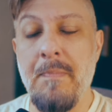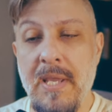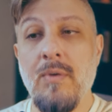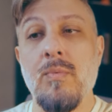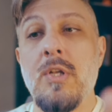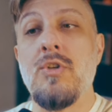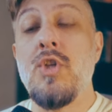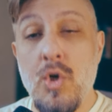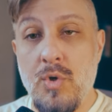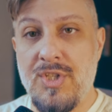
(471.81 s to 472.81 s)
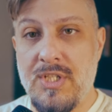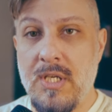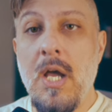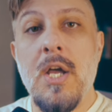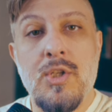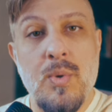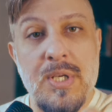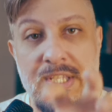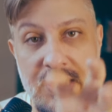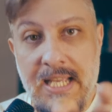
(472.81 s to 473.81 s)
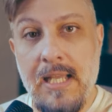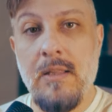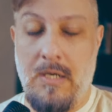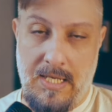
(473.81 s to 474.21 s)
being reduced to a singular